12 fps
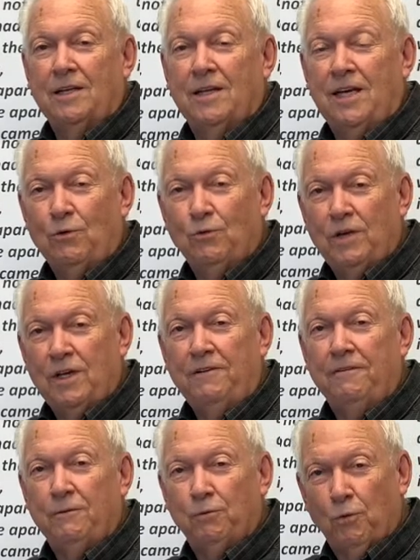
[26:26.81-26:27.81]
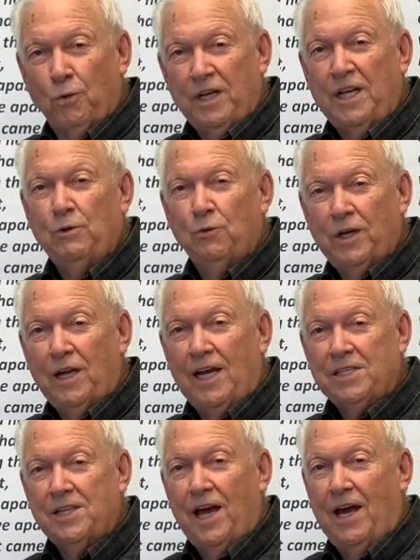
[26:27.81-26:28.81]
When he
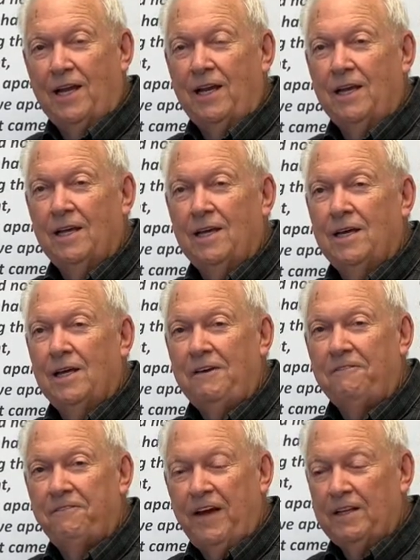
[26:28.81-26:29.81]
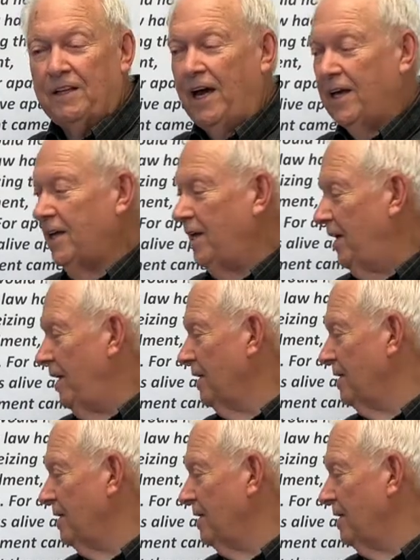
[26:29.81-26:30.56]
realized that, he felt like he